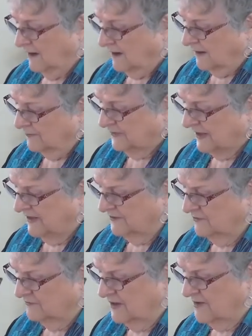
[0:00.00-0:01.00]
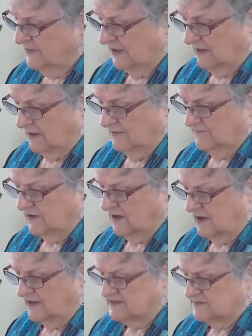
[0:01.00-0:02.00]
A panorama of
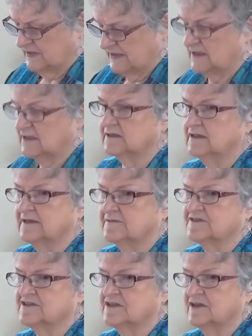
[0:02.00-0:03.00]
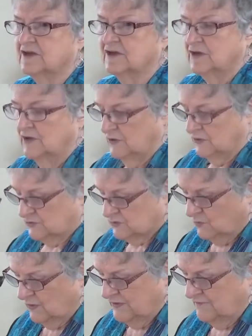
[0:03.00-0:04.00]
cosmic cliffs,
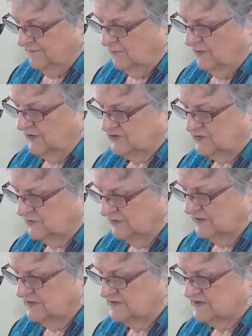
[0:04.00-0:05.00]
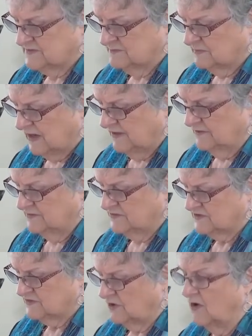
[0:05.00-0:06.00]
24 trillion
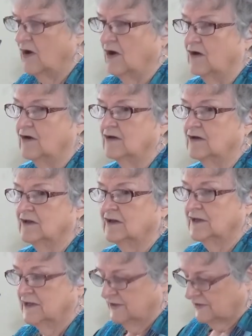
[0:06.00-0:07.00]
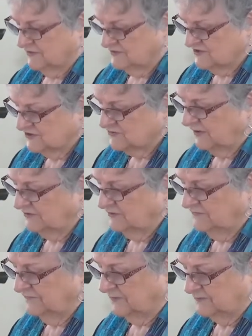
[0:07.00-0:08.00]
miles tall,
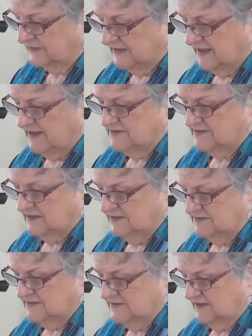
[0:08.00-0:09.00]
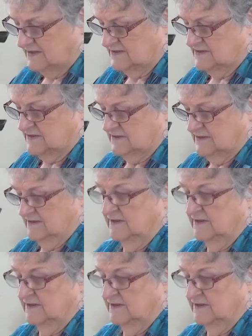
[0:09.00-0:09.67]
constructed from gas and dust.